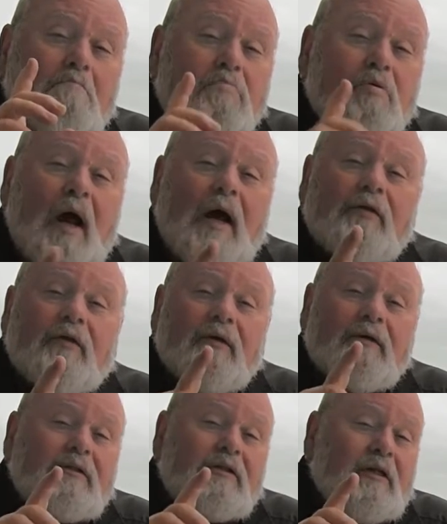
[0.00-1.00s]
breath
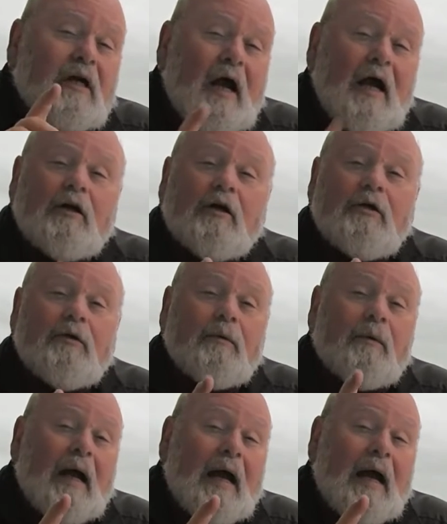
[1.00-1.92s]
to enter you,